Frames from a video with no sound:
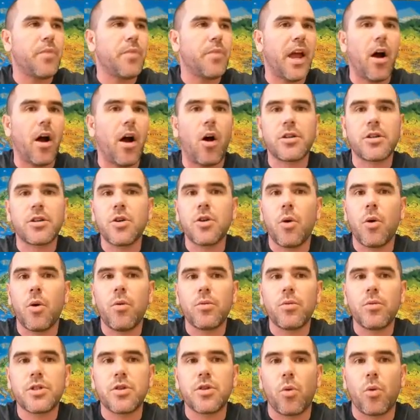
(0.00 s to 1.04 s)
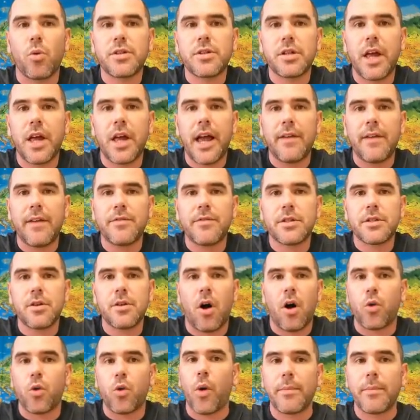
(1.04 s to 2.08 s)
They also sold slaves
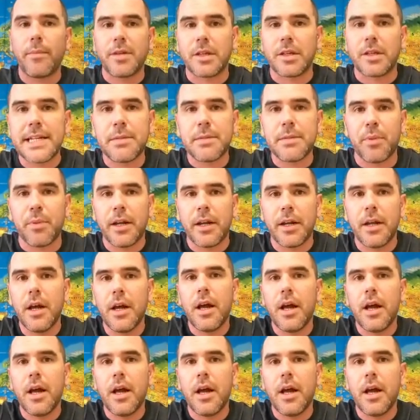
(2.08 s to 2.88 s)
all the way up to Lisbon,